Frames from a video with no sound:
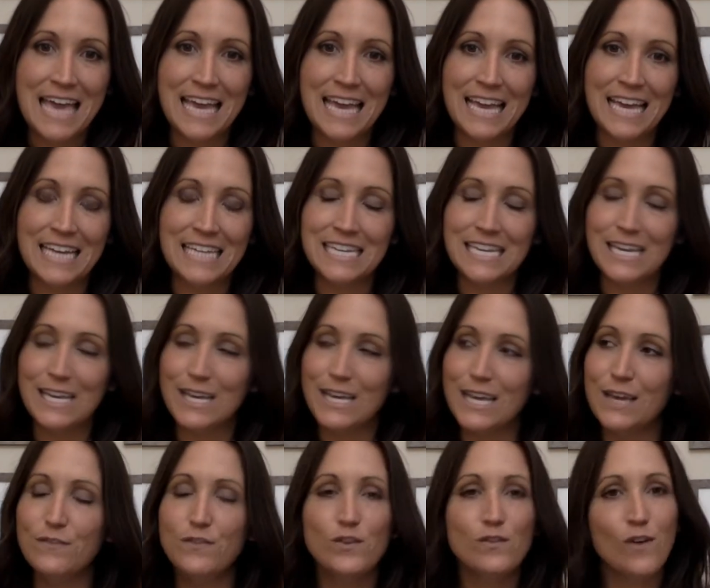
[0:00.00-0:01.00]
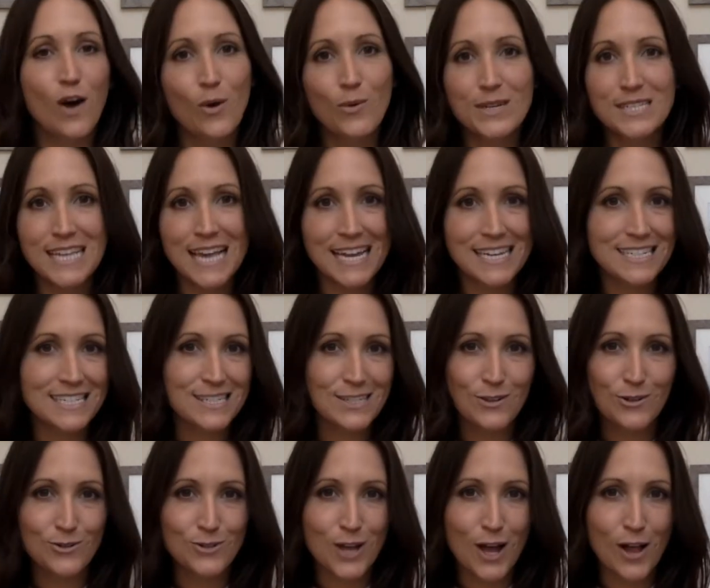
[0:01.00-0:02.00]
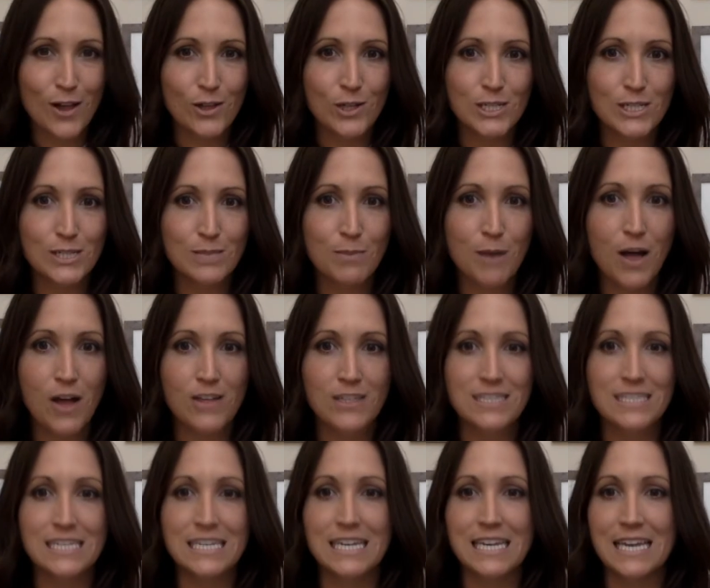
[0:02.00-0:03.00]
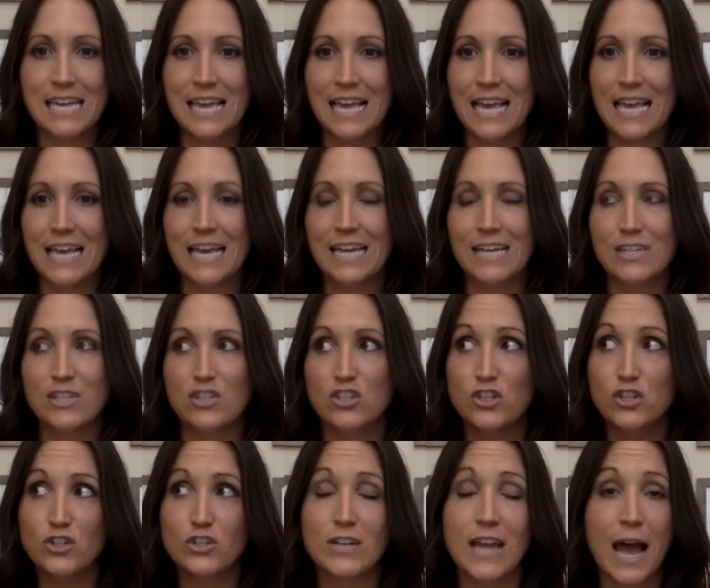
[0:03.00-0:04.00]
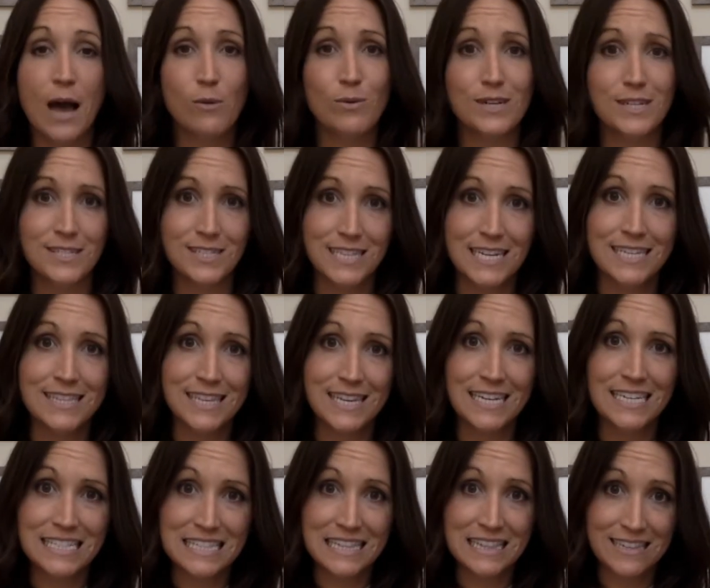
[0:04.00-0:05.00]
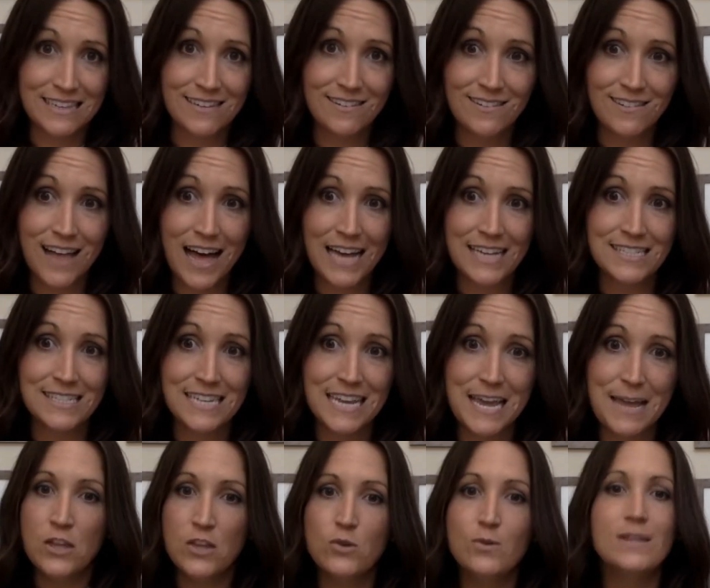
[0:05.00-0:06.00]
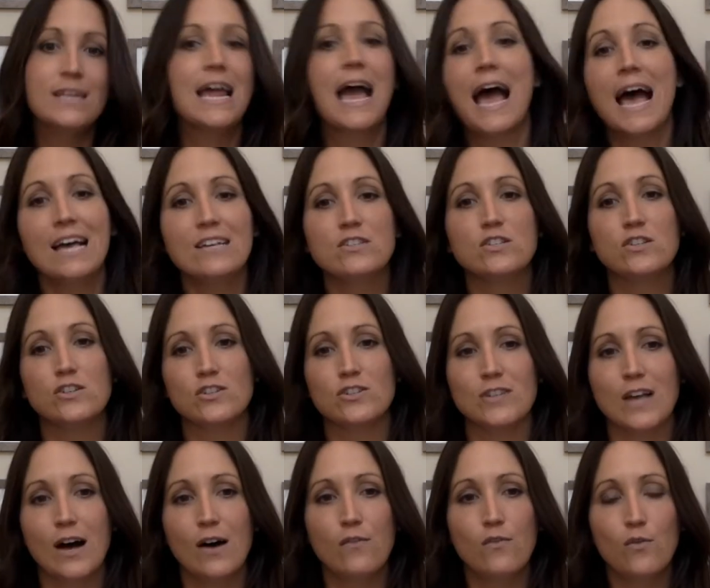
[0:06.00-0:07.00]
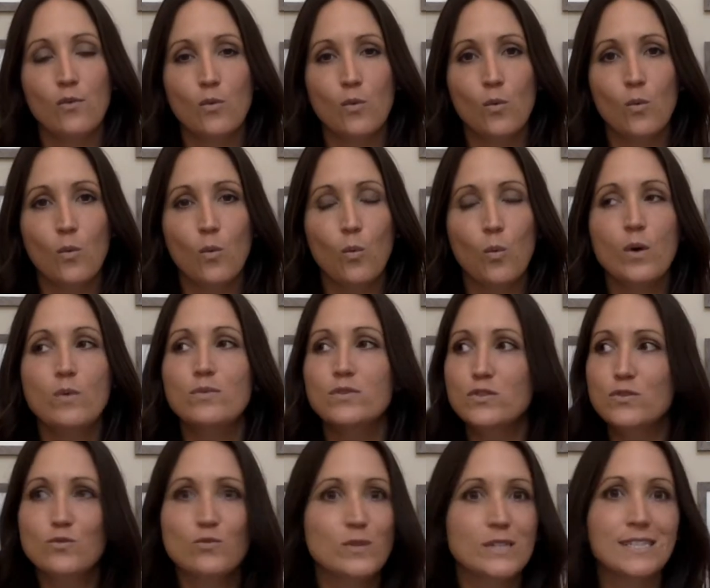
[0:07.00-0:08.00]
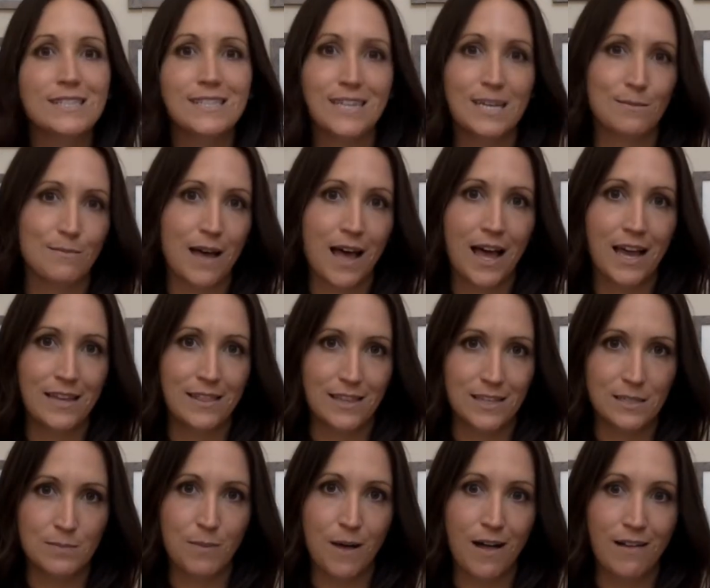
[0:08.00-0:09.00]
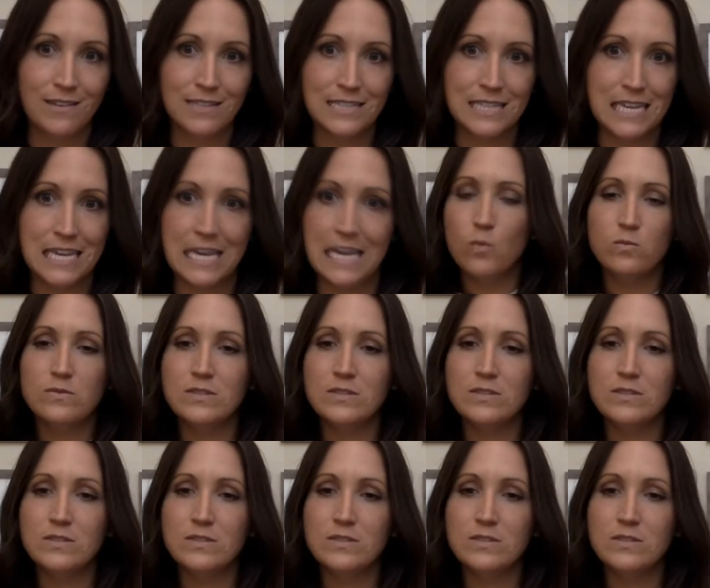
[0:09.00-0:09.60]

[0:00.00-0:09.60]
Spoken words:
And if you've always had a zero tolerance policy and you're now in a state that has legalized it, you can ask yourself, what was the reasoning behind this policy?